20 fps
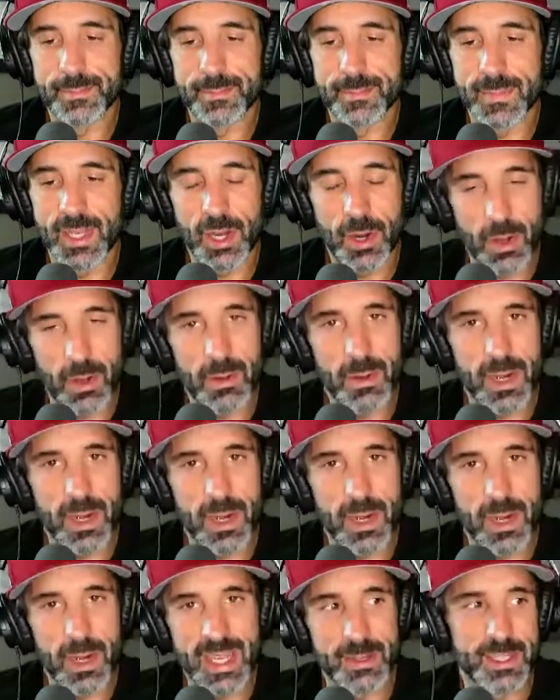you know, I'm going to
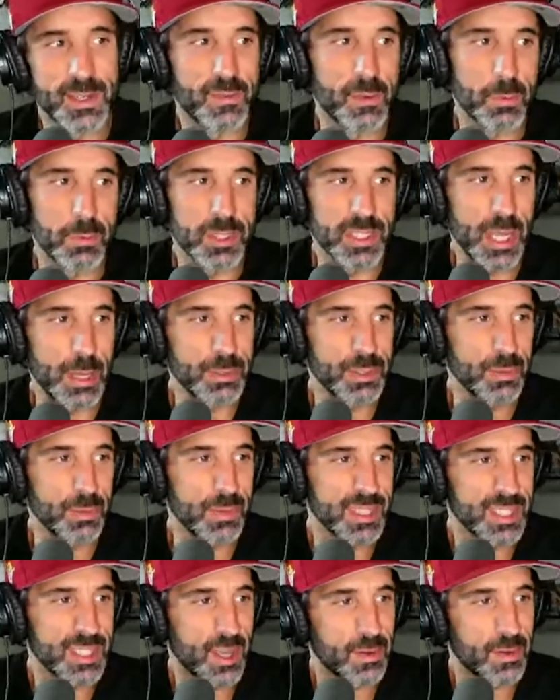get a different perception of
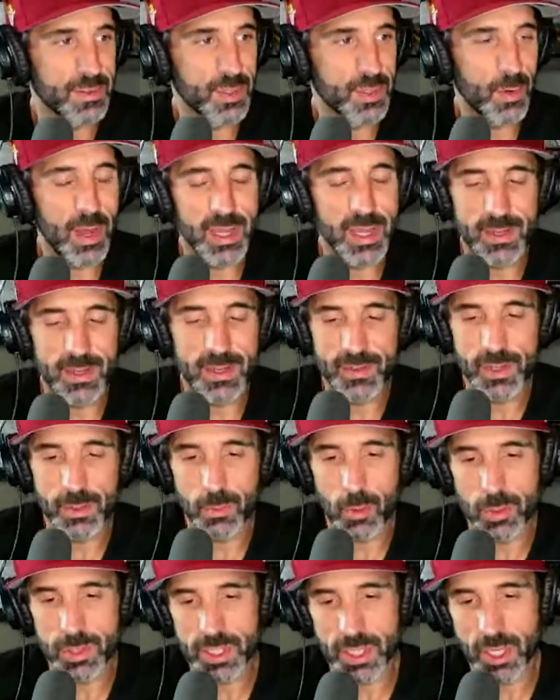myself so I can feel
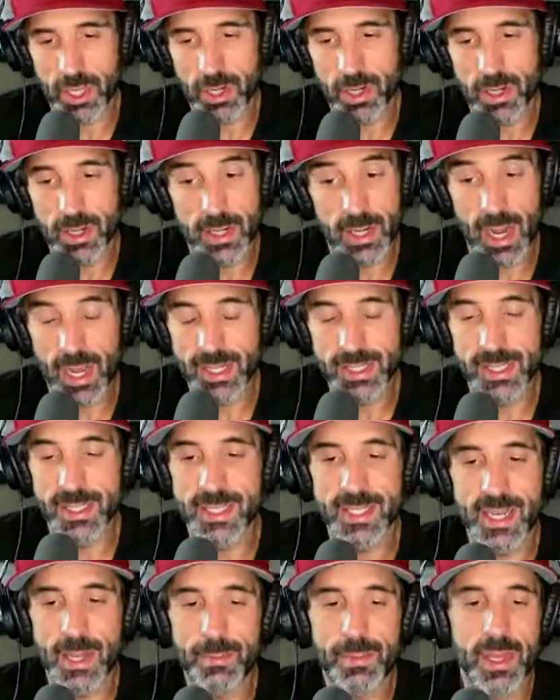more secure. And I did
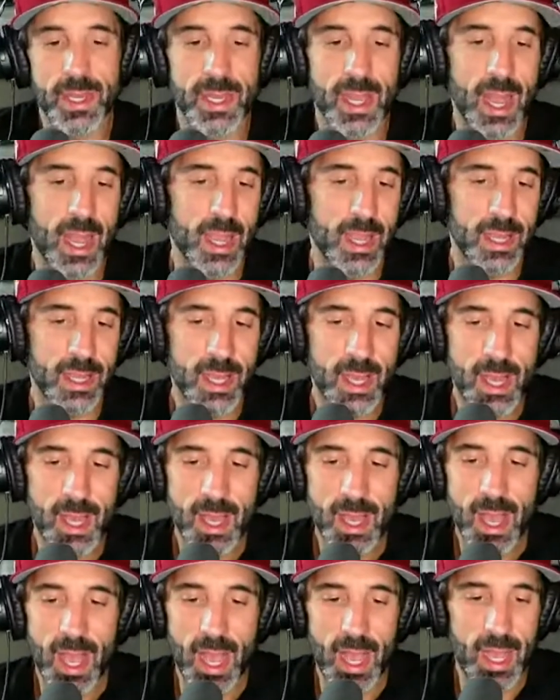the same thing. I
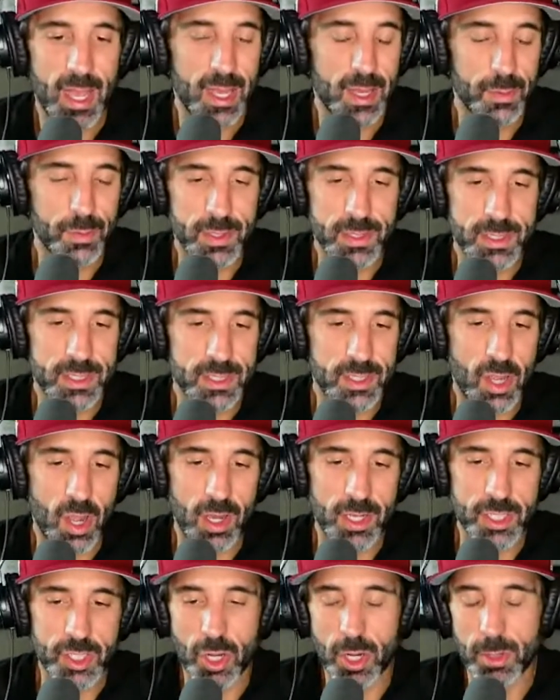I would
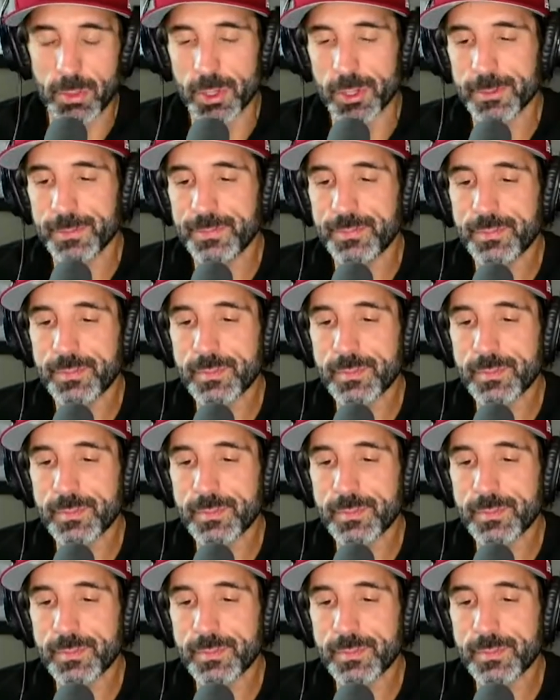cause trouble,